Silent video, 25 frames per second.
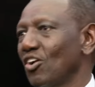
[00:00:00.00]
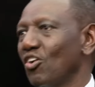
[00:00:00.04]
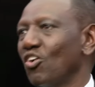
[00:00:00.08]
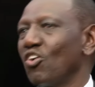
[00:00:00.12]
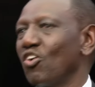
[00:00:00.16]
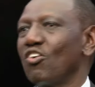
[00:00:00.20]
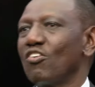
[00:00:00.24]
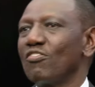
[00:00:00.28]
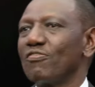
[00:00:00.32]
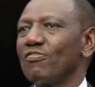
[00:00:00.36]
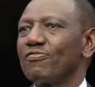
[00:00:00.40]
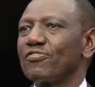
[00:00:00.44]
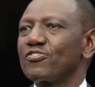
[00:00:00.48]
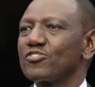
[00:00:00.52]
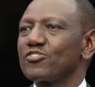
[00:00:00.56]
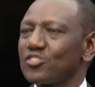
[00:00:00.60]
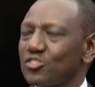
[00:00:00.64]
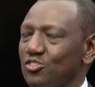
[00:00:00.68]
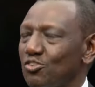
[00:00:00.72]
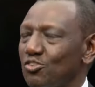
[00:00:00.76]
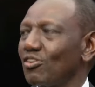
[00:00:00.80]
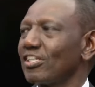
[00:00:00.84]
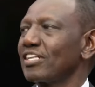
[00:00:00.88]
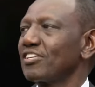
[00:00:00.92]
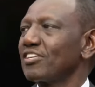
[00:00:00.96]
of
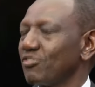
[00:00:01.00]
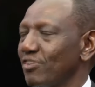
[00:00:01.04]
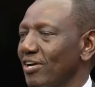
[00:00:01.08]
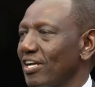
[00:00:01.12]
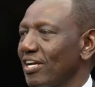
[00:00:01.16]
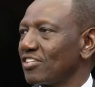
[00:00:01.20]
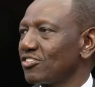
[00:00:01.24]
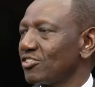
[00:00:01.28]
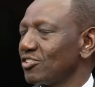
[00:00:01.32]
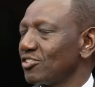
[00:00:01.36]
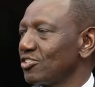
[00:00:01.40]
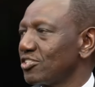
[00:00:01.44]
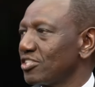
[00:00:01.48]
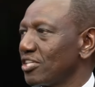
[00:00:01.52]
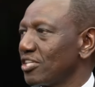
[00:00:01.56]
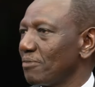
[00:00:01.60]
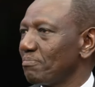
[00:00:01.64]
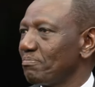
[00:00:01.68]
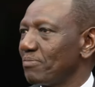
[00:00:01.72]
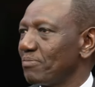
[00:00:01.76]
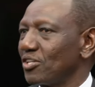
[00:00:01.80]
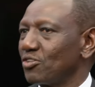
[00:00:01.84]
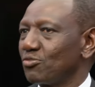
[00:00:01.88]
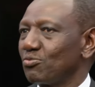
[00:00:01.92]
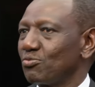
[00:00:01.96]
solid
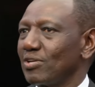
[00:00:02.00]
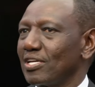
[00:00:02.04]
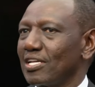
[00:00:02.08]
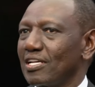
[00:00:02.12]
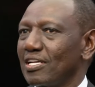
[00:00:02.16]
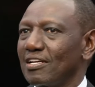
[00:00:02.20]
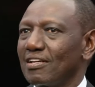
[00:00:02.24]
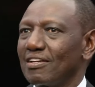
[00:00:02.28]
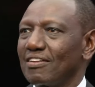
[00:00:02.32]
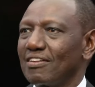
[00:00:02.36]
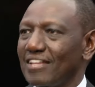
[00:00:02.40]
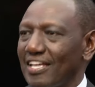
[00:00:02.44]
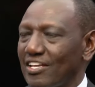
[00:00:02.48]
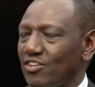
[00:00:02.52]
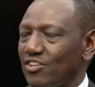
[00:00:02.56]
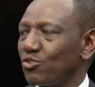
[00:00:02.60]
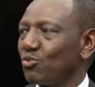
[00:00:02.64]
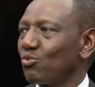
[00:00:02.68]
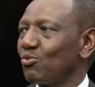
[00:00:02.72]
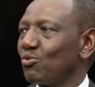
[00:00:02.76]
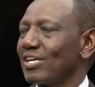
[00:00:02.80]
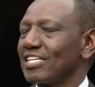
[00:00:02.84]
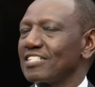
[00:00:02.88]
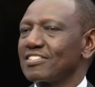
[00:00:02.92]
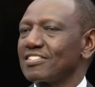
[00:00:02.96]
relationship between the
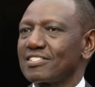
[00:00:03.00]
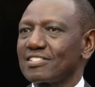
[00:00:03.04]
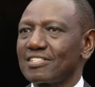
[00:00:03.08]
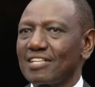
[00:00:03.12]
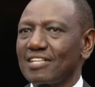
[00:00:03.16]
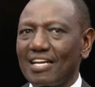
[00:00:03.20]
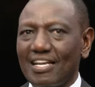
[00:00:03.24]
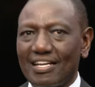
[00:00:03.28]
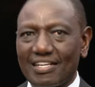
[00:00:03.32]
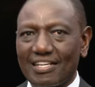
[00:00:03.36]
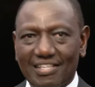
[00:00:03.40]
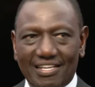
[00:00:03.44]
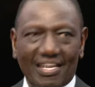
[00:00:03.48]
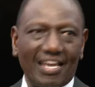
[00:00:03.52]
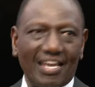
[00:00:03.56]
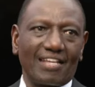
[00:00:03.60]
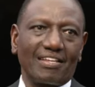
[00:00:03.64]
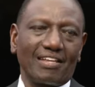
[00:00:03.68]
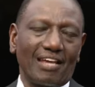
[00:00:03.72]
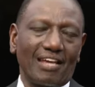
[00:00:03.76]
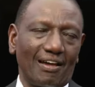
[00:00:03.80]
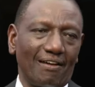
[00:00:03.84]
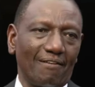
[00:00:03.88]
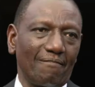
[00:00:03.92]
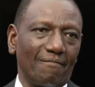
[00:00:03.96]
US and
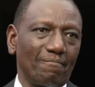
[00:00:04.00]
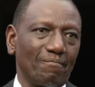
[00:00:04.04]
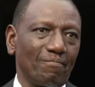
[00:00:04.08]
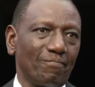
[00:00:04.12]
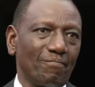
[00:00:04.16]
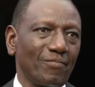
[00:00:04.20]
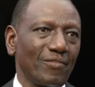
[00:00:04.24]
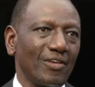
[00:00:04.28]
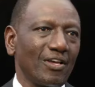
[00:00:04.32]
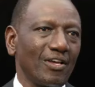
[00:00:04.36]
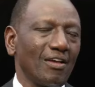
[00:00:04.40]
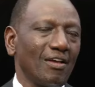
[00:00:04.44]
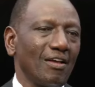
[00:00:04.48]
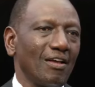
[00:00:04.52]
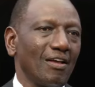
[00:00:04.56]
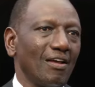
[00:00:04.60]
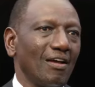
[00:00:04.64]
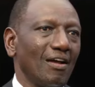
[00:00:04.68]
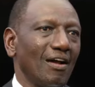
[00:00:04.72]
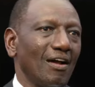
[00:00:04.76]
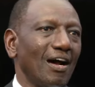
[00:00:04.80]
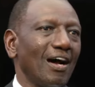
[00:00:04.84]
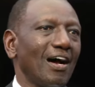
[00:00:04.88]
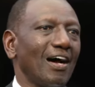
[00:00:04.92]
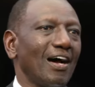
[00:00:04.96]
Kenya.
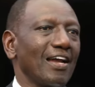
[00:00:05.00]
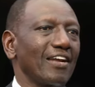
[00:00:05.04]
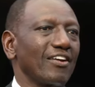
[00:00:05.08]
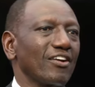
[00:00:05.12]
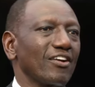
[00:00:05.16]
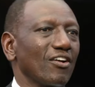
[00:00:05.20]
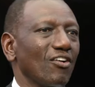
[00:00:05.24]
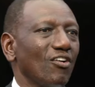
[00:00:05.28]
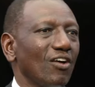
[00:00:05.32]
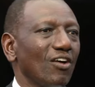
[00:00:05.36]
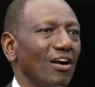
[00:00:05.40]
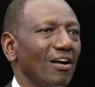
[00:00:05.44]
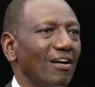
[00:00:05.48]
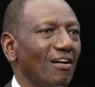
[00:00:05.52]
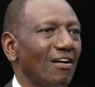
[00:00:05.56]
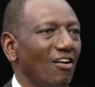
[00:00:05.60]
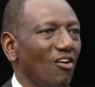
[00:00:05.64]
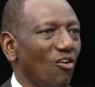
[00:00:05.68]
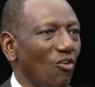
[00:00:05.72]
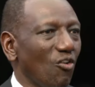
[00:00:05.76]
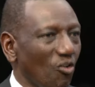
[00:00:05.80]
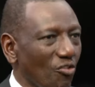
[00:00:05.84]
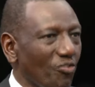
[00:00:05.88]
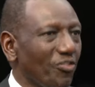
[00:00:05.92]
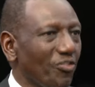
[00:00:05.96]
And
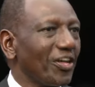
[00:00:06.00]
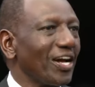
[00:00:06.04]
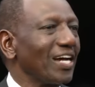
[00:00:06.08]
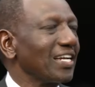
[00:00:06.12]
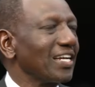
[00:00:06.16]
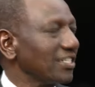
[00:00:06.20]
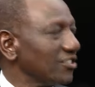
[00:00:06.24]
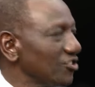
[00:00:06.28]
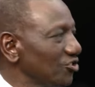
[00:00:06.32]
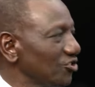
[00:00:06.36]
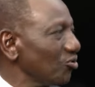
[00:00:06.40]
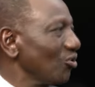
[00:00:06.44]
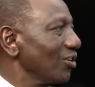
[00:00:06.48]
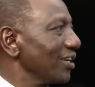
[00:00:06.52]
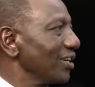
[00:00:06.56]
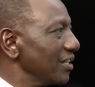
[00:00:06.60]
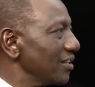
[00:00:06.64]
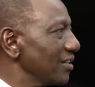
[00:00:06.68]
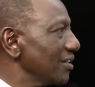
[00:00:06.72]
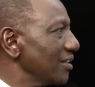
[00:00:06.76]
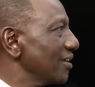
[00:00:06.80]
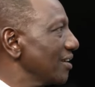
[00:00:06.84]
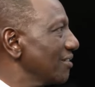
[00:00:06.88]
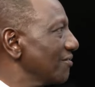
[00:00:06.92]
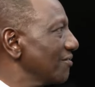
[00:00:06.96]
on that
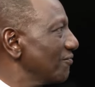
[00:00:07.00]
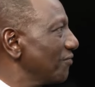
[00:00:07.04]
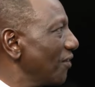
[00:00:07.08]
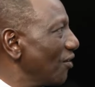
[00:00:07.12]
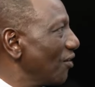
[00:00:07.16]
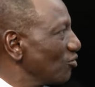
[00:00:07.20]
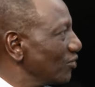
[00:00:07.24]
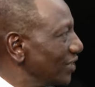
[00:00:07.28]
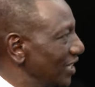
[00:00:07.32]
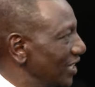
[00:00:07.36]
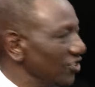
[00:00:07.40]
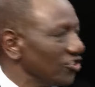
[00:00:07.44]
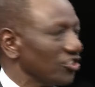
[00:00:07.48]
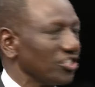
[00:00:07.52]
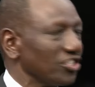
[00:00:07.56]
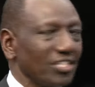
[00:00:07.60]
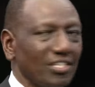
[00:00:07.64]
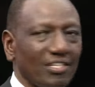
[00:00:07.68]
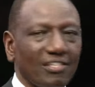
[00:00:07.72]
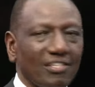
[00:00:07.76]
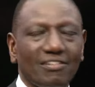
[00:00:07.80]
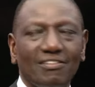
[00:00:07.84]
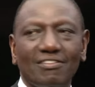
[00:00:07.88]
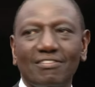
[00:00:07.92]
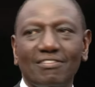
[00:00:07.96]
solid foundation,
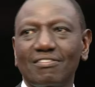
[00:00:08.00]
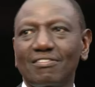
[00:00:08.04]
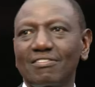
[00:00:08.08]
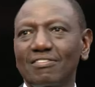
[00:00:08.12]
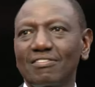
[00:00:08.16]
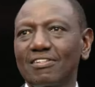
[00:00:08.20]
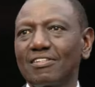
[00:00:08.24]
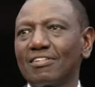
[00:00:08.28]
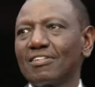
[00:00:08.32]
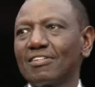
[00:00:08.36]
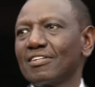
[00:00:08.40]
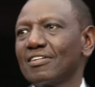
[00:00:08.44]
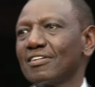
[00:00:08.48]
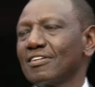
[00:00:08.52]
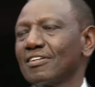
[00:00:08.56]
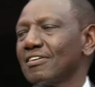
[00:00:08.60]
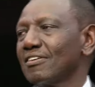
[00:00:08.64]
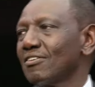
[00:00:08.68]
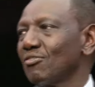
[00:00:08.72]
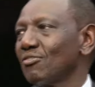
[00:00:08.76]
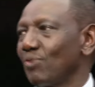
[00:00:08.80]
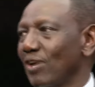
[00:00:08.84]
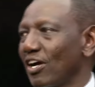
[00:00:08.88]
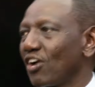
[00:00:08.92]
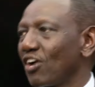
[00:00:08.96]

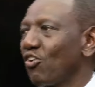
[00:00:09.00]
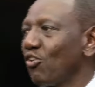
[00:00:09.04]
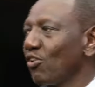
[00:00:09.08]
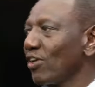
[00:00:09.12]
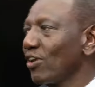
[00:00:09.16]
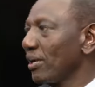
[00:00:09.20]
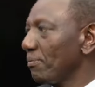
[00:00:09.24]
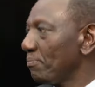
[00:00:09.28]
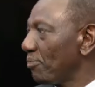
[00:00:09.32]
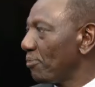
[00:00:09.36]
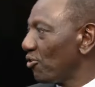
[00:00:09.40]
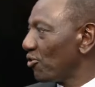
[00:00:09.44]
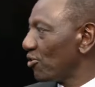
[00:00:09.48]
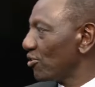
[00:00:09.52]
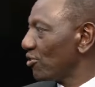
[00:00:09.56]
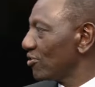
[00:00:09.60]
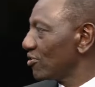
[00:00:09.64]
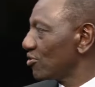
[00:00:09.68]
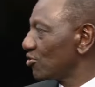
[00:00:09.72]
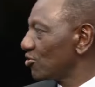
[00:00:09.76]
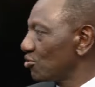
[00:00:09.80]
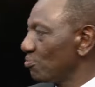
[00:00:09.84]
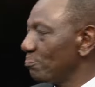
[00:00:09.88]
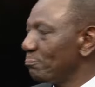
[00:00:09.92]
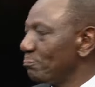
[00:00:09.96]
we're called
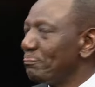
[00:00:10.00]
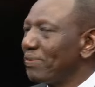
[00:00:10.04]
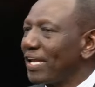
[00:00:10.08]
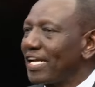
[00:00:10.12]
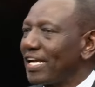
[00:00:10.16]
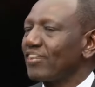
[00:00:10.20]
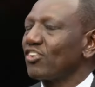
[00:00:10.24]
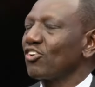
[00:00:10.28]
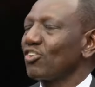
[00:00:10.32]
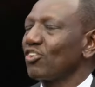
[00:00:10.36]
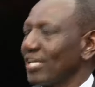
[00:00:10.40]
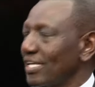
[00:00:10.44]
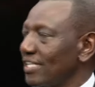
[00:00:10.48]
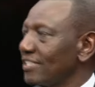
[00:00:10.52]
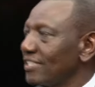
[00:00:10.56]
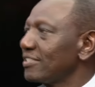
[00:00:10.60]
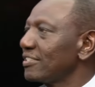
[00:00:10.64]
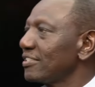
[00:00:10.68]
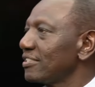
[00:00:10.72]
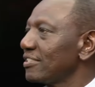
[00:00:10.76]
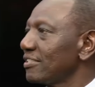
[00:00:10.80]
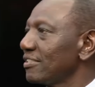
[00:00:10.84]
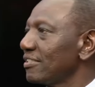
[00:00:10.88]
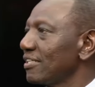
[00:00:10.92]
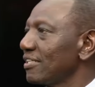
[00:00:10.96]
upon to build on
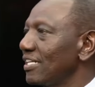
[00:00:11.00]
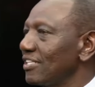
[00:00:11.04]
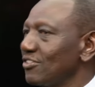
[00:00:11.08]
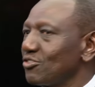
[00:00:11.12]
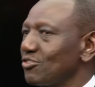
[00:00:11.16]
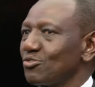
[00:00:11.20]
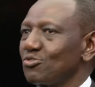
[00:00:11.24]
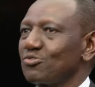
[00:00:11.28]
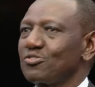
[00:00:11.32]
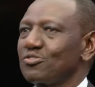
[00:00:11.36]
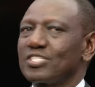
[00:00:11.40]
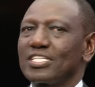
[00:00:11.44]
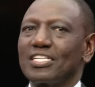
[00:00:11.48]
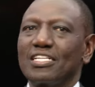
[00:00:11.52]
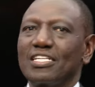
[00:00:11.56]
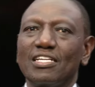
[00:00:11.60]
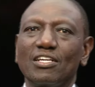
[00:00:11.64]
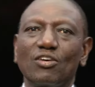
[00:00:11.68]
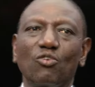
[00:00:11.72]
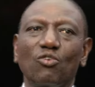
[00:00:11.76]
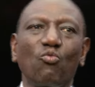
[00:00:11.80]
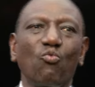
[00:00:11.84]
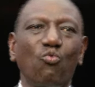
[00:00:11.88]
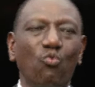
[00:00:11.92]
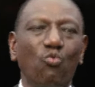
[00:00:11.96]
it and to
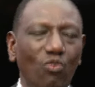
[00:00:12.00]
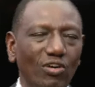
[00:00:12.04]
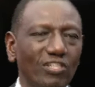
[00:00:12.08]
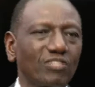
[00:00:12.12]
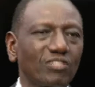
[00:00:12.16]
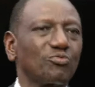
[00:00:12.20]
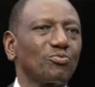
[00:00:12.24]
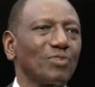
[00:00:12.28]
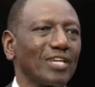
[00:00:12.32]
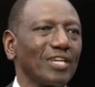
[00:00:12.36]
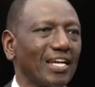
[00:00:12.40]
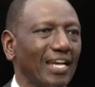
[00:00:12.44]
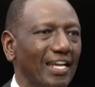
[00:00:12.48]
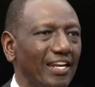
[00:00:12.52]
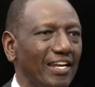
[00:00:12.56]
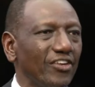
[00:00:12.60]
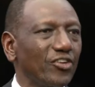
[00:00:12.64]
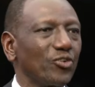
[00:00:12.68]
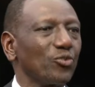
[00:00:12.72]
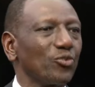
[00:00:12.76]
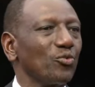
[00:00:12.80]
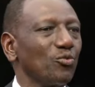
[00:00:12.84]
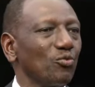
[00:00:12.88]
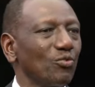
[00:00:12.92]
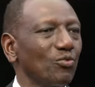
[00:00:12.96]
see what we can
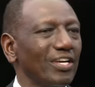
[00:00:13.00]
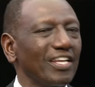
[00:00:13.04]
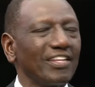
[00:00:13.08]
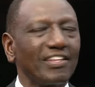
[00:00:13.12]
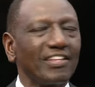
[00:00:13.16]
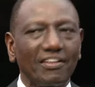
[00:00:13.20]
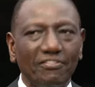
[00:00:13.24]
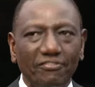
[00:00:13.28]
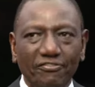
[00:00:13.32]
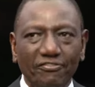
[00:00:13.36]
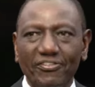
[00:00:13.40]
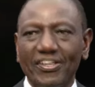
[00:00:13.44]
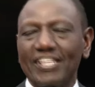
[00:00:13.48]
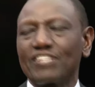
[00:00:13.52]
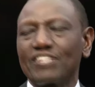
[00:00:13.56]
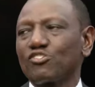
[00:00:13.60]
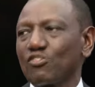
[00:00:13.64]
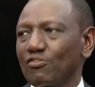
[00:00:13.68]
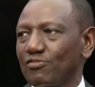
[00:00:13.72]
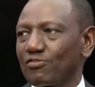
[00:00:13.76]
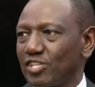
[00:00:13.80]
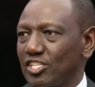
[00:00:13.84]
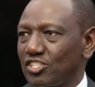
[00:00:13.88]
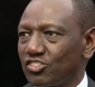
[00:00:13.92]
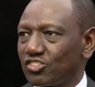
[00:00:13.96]
do in the face
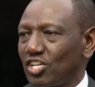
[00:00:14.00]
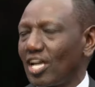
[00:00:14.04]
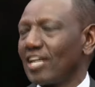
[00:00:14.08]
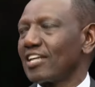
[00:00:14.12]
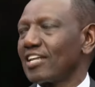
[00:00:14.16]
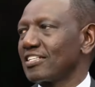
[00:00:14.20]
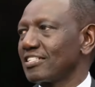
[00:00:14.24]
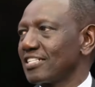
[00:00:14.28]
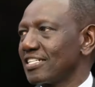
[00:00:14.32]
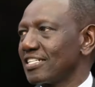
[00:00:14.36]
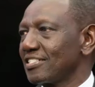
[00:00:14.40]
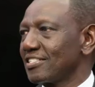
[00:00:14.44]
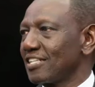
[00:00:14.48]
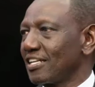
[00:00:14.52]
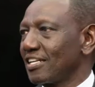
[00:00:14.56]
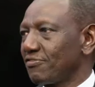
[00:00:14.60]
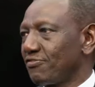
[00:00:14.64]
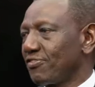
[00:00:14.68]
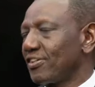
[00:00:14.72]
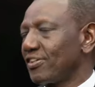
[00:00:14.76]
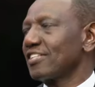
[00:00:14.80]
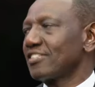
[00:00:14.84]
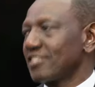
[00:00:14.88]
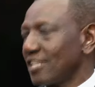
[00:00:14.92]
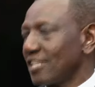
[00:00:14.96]
of the challenges that
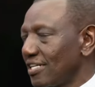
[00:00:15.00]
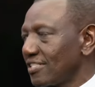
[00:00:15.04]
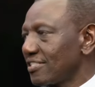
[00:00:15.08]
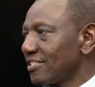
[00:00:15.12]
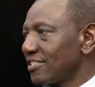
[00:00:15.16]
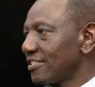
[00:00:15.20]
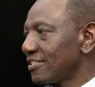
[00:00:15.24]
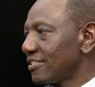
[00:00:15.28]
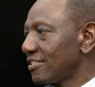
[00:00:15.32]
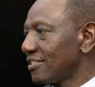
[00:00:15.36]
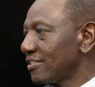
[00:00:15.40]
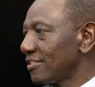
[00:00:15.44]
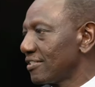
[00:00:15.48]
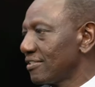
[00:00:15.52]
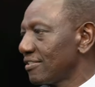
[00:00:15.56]
face us.